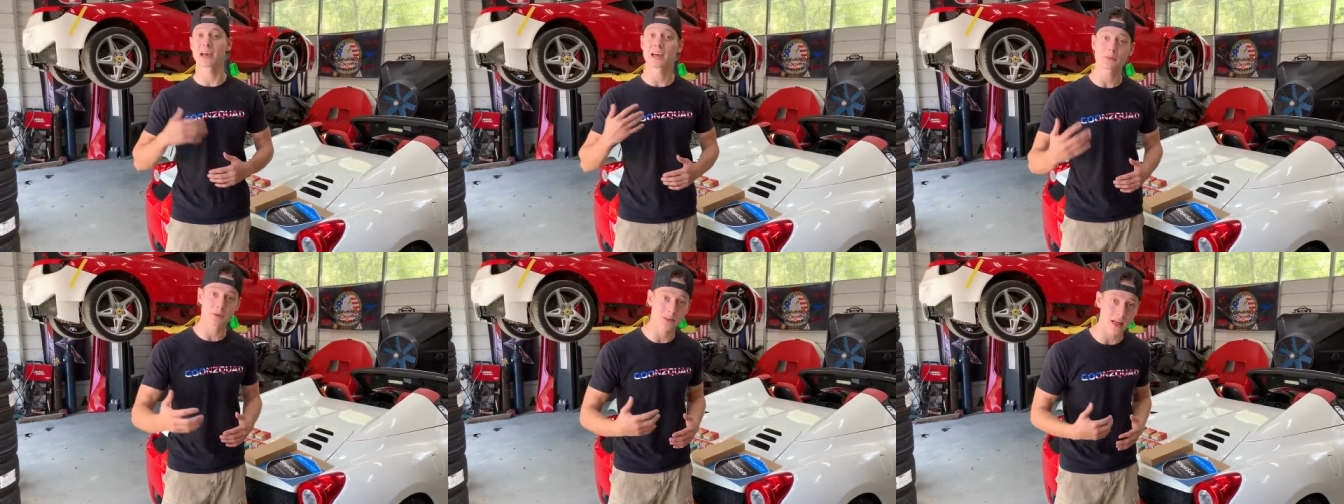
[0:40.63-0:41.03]

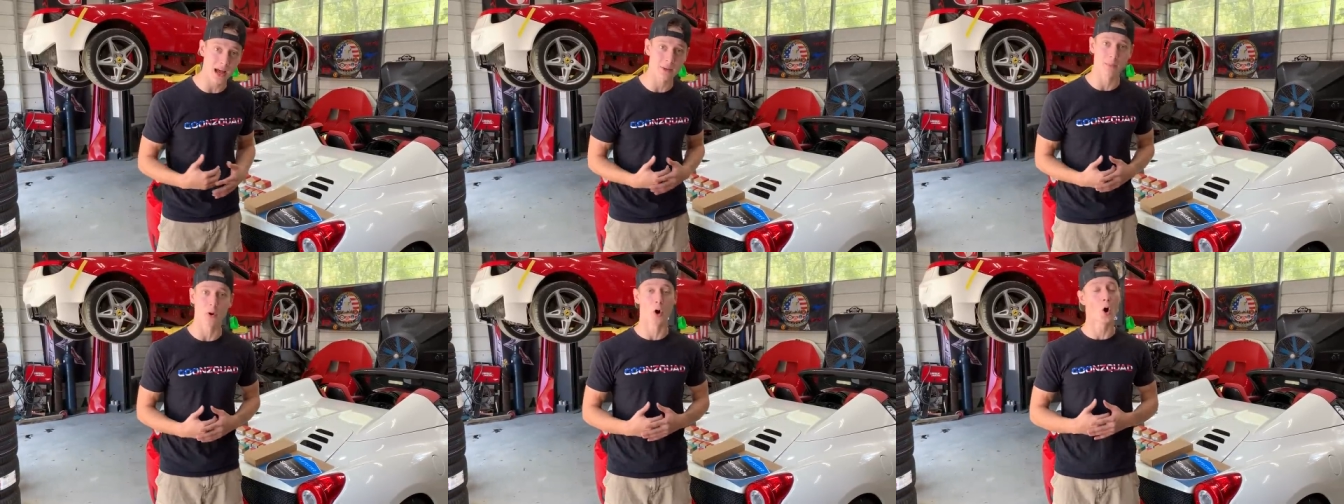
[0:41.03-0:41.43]
and
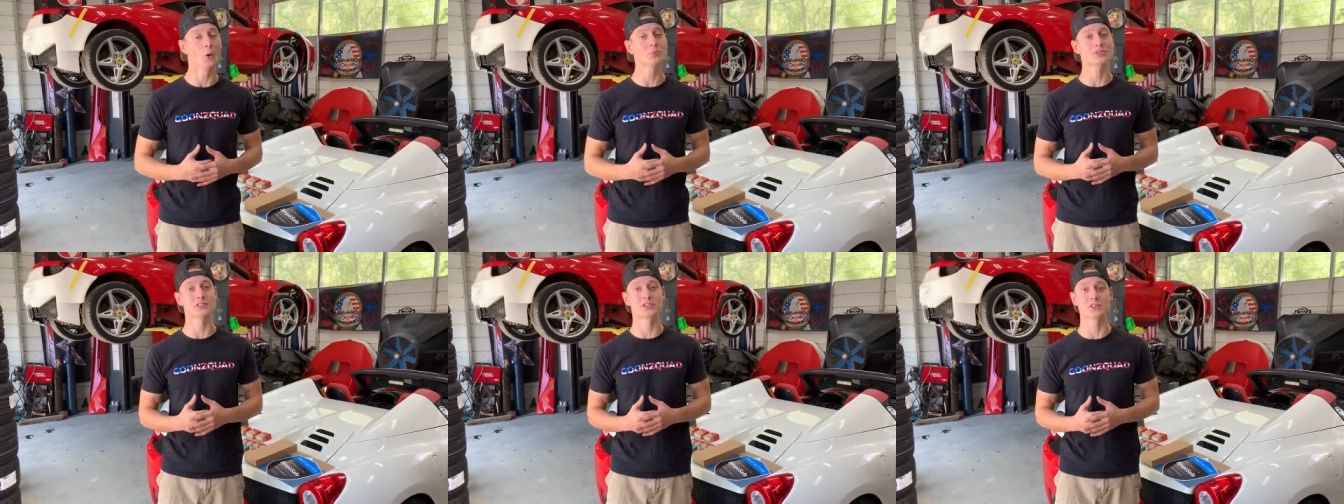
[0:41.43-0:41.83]
reliable
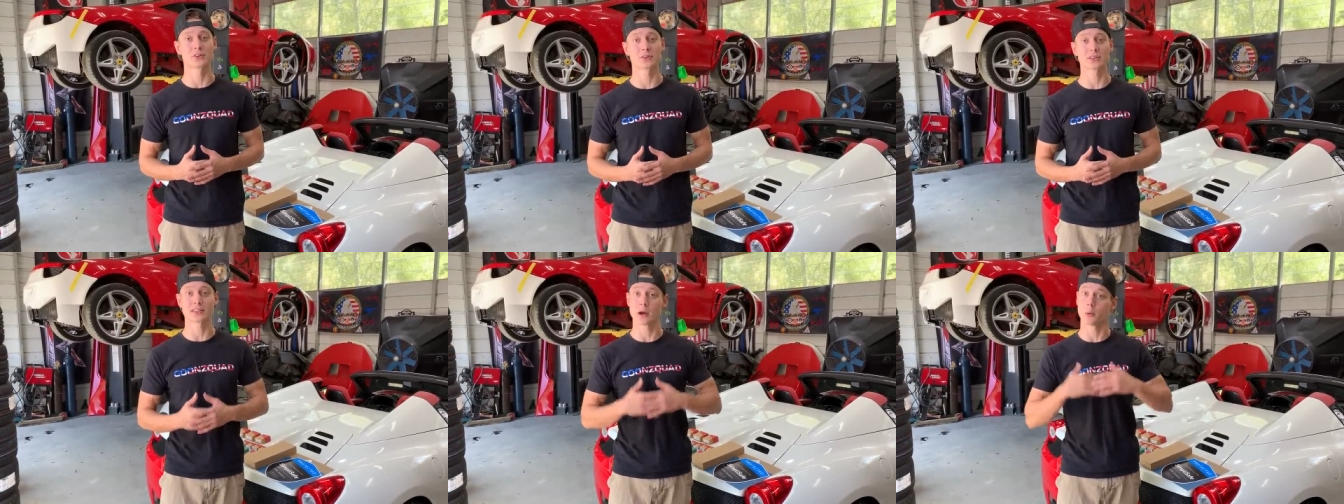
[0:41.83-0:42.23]
home
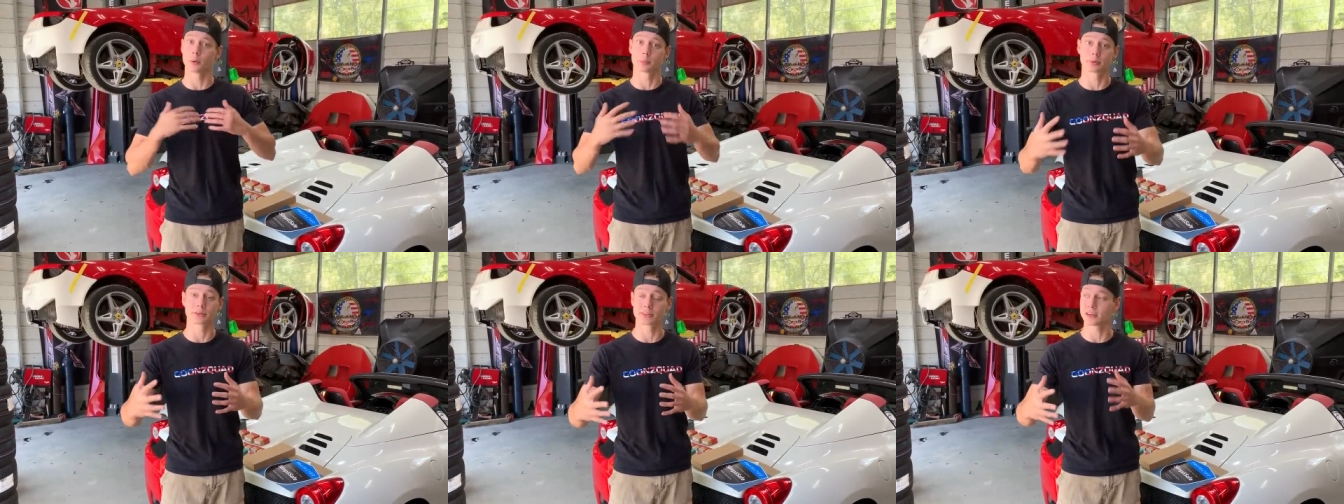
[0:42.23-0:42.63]
security that will
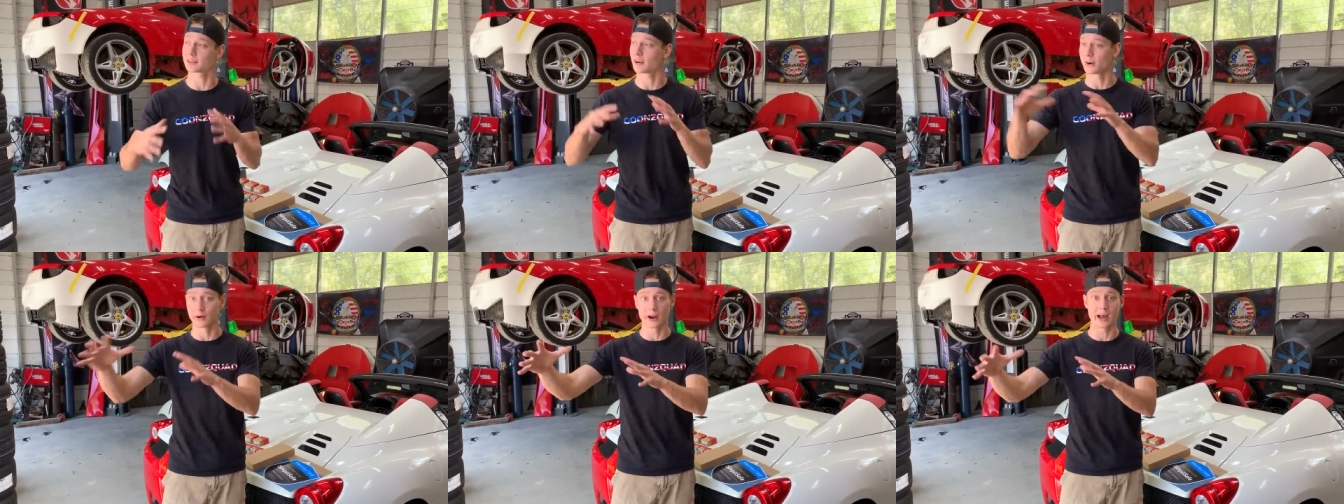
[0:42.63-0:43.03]

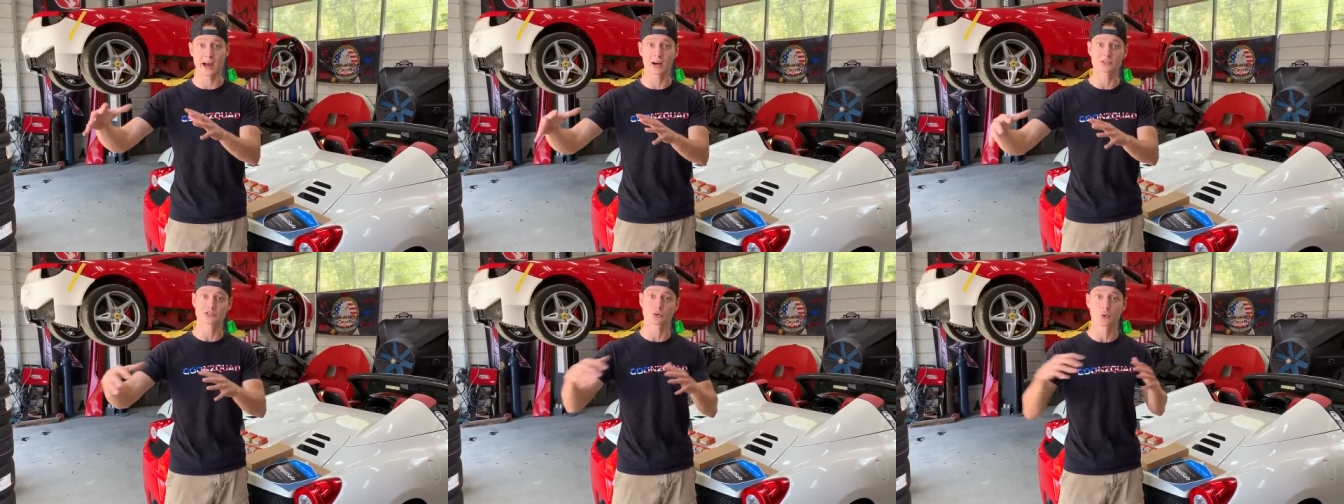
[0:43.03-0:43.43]
protect our
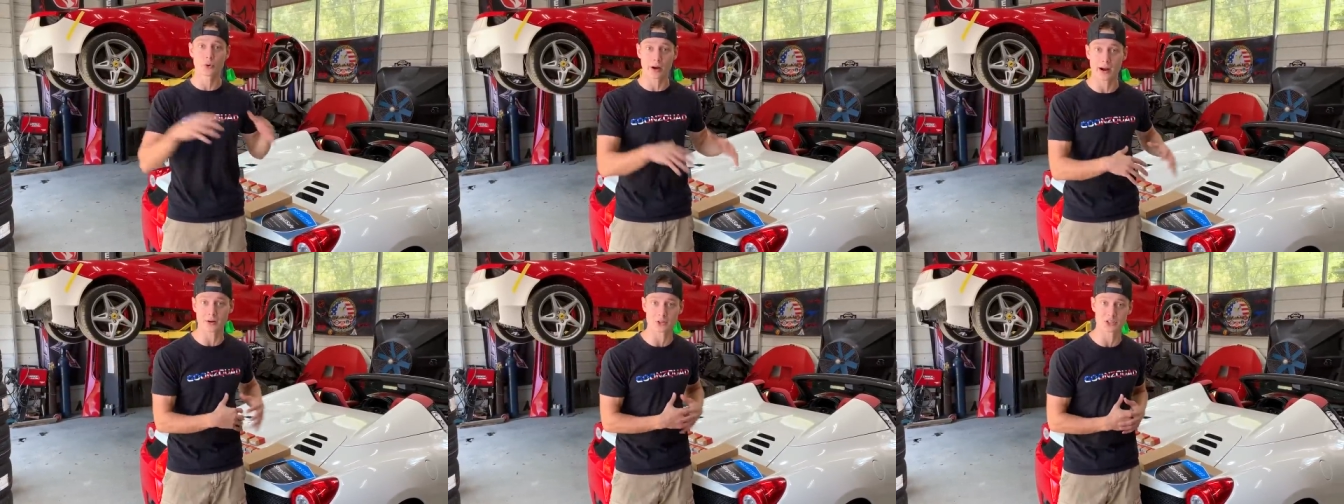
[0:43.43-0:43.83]
house
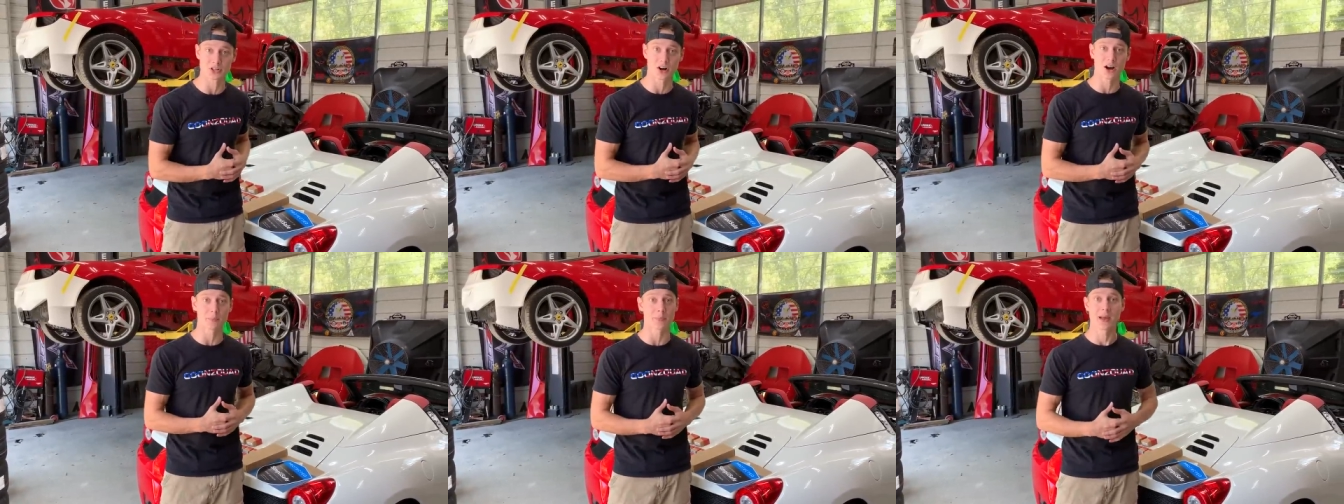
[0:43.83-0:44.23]
or our
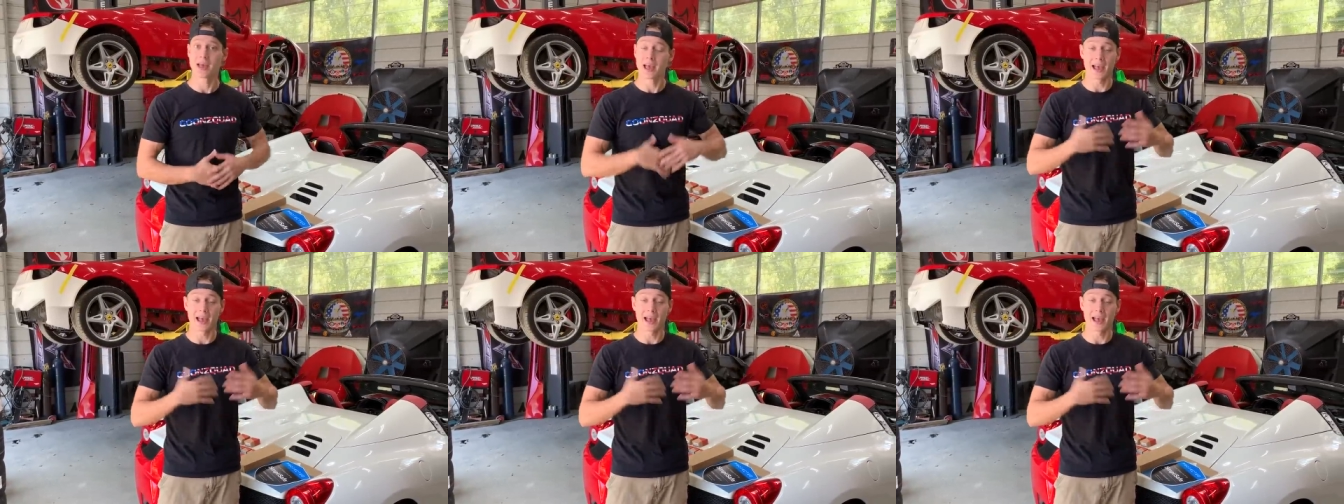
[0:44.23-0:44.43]
shop.